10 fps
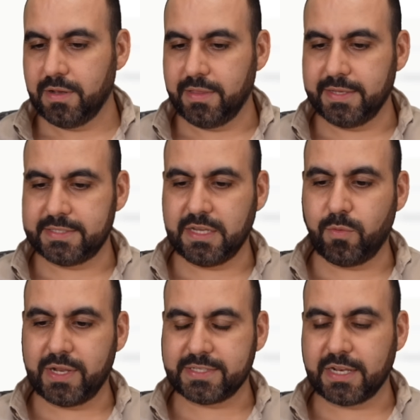Let's see
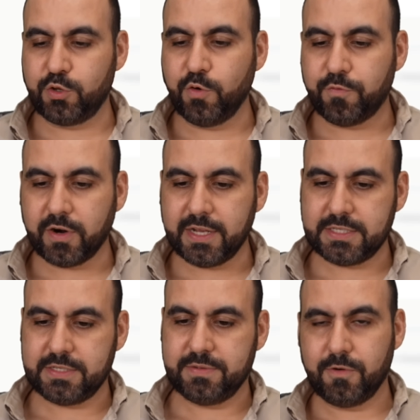what it's going to do for
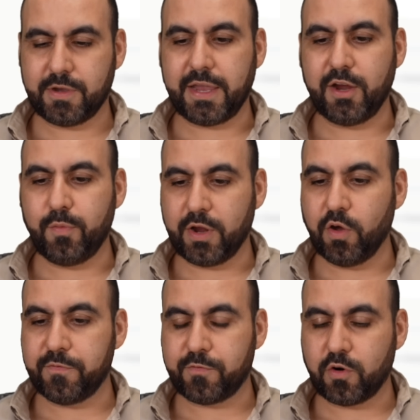us. Okay, here we
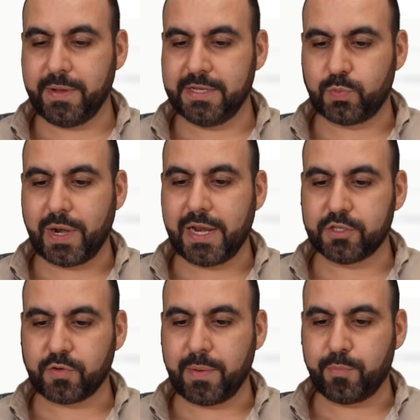go. The form is ready. Let's go ahead and